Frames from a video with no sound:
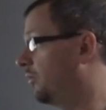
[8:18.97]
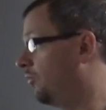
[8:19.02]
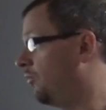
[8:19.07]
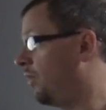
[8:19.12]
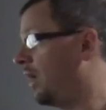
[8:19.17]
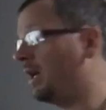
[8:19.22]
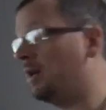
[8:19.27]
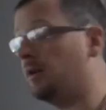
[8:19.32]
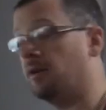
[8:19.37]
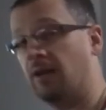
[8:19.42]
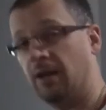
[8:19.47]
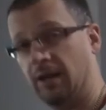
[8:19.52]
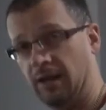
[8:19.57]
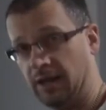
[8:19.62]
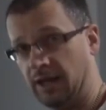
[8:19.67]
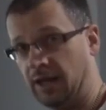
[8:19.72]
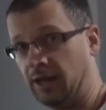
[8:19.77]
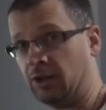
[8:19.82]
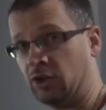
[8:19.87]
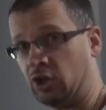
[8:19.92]
Red,
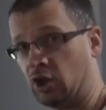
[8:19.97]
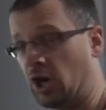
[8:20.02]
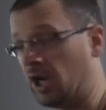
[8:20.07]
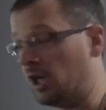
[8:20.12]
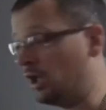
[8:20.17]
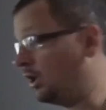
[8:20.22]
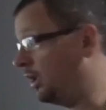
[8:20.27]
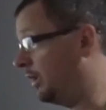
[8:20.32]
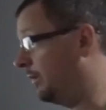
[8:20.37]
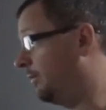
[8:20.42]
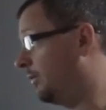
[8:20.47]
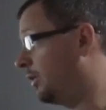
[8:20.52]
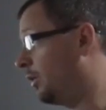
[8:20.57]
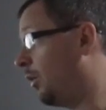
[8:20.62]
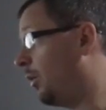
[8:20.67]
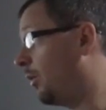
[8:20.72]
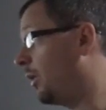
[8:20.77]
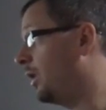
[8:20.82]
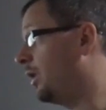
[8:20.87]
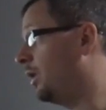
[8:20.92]
it's changing.
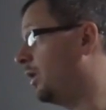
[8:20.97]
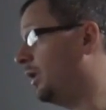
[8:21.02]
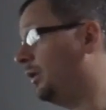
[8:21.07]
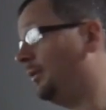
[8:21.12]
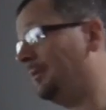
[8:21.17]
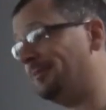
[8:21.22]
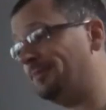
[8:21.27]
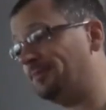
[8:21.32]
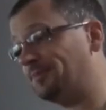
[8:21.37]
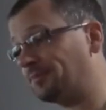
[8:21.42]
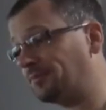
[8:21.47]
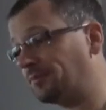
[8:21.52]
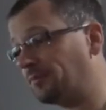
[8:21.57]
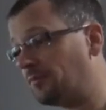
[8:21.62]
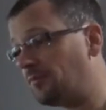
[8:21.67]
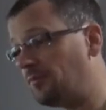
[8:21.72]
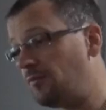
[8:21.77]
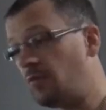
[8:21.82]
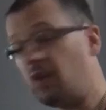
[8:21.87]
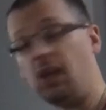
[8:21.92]
So what we're going to do
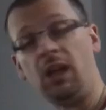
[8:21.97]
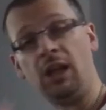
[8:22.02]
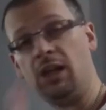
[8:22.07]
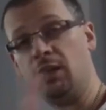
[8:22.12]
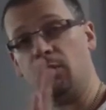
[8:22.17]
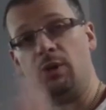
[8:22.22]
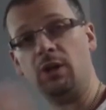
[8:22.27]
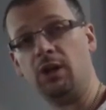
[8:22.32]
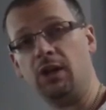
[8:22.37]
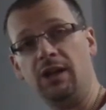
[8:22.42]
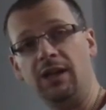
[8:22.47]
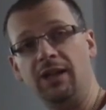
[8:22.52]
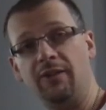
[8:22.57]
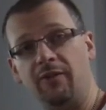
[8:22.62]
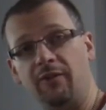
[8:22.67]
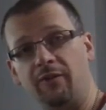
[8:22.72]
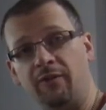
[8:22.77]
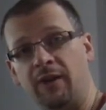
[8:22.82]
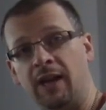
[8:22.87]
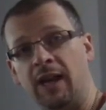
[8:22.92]
is we're going to
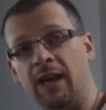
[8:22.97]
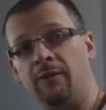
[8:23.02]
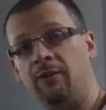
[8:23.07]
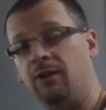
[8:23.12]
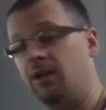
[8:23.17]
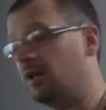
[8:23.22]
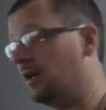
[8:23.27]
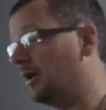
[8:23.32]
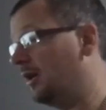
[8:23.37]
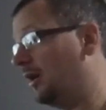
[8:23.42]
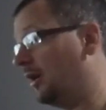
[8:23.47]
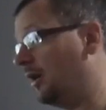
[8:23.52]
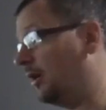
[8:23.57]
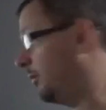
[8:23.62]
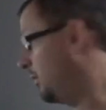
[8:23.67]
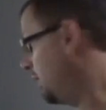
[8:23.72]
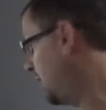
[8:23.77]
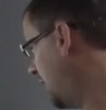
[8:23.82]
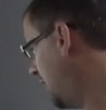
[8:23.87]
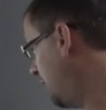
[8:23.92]
leave it for now.
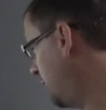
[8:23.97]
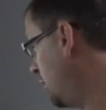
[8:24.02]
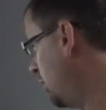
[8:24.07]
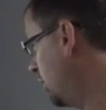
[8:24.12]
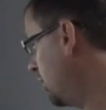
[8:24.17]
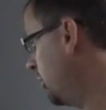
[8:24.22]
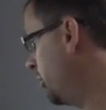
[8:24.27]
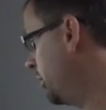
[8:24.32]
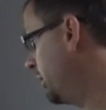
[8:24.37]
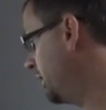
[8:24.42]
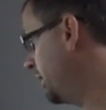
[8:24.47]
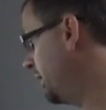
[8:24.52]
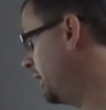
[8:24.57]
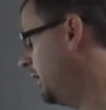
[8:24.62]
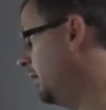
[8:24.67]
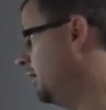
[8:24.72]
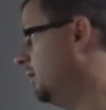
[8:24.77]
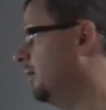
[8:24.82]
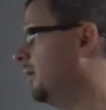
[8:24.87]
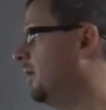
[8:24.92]
I'm going to have my cup of
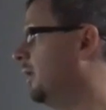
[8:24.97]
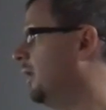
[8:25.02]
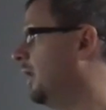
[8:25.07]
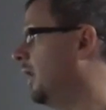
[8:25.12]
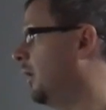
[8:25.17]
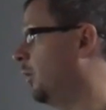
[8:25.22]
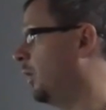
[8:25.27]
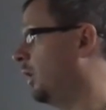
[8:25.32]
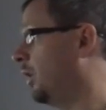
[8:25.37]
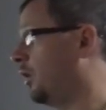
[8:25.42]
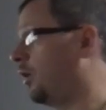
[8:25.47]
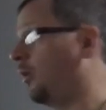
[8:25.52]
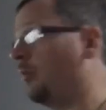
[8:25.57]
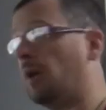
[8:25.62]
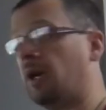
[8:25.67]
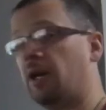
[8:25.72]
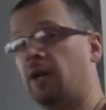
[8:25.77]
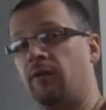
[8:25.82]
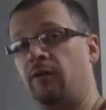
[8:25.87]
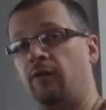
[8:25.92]
tea, and we're going to come
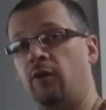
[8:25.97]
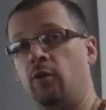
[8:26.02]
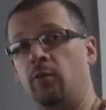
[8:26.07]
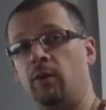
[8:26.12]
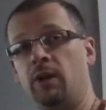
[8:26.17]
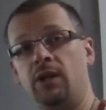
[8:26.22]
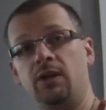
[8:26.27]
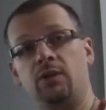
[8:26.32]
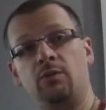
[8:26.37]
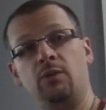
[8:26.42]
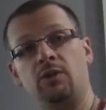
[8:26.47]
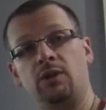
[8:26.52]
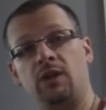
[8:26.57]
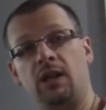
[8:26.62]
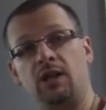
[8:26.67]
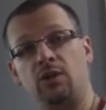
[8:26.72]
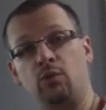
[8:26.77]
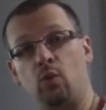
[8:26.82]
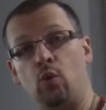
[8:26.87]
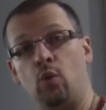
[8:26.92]
back in a few minutes once
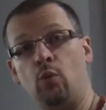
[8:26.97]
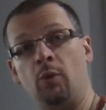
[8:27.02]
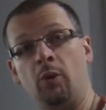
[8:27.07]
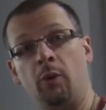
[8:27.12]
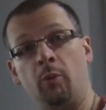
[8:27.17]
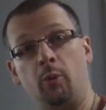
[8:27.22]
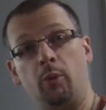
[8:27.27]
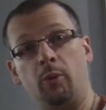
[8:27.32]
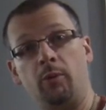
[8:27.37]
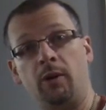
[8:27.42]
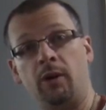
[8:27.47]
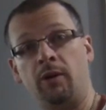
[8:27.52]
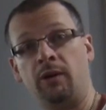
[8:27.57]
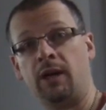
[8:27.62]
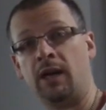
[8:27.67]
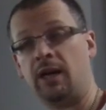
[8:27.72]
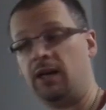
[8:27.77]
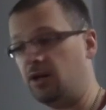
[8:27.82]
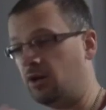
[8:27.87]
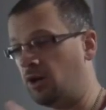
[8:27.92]
that's warmed up.
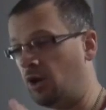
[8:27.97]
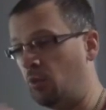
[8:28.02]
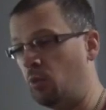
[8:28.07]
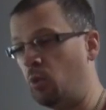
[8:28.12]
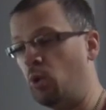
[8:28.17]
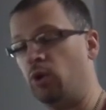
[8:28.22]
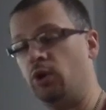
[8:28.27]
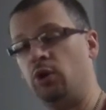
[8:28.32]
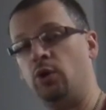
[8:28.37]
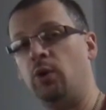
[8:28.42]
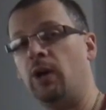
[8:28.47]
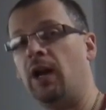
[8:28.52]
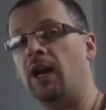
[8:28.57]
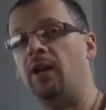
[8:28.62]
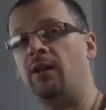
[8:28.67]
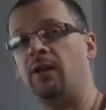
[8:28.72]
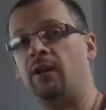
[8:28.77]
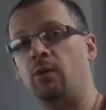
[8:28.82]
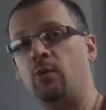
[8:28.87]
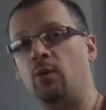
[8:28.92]
Okay, no point doing
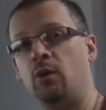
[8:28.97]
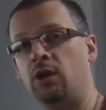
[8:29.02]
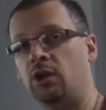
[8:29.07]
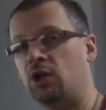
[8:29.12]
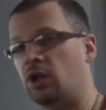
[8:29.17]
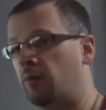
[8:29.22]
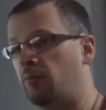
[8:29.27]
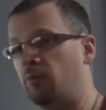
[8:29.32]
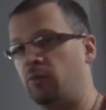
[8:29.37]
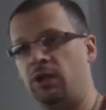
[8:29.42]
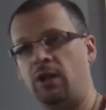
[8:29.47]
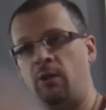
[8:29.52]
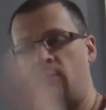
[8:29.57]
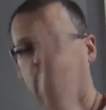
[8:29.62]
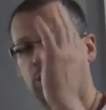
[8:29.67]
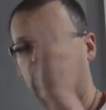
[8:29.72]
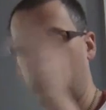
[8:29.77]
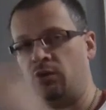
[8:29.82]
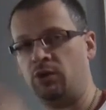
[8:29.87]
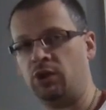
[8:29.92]
anything while the
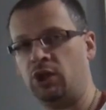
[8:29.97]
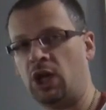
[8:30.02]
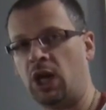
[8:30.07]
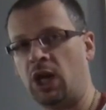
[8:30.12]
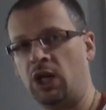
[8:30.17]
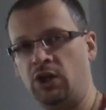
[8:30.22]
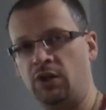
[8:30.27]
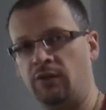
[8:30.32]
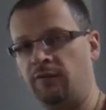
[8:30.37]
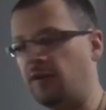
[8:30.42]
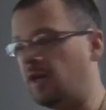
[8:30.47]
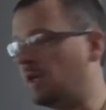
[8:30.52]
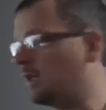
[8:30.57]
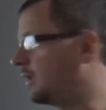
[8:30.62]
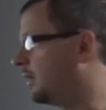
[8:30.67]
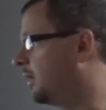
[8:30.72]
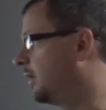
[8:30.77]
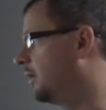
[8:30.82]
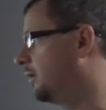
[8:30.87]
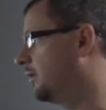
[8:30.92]
temperature is changing
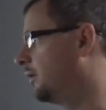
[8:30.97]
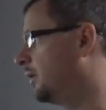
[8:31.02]
vastly.